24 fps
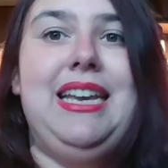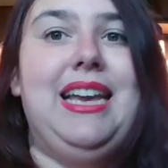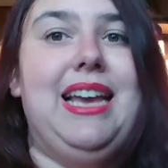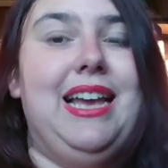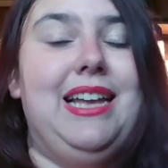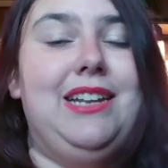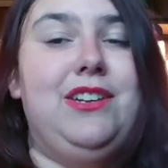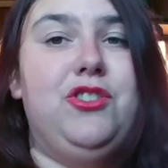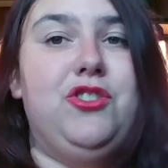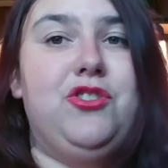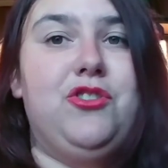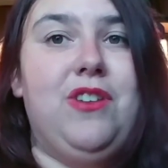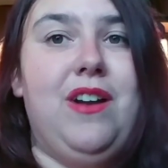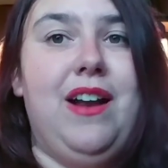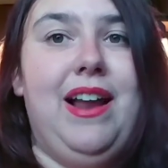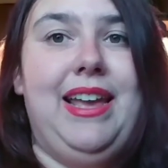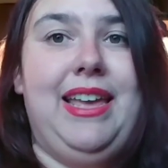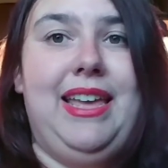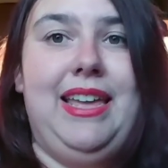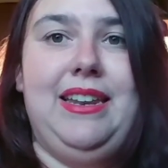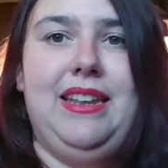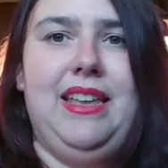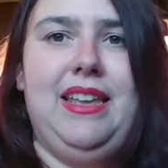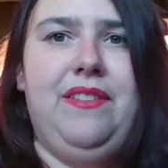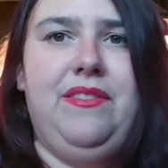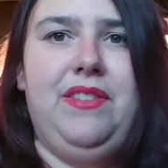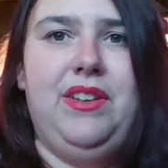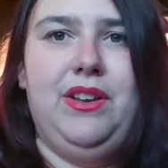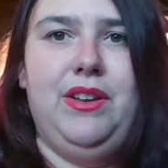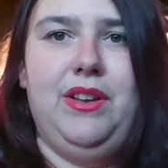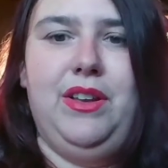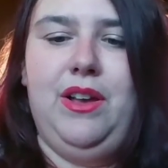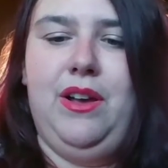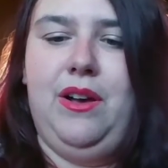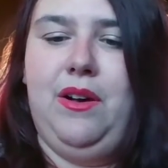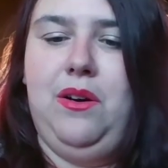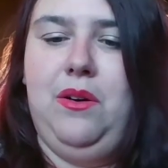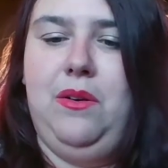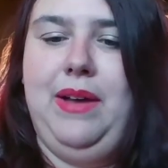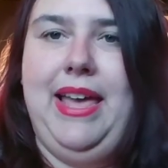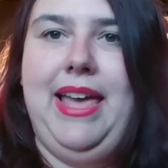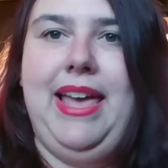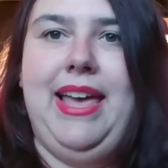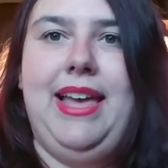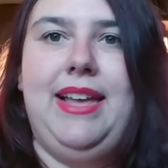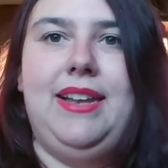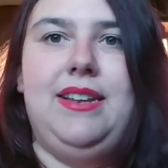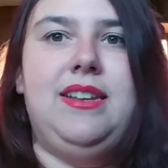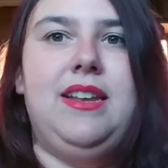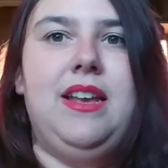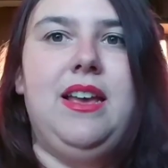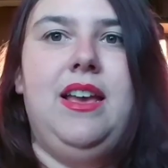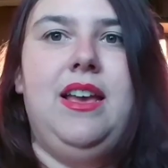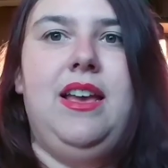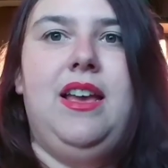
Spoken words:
and try it, give it a go, and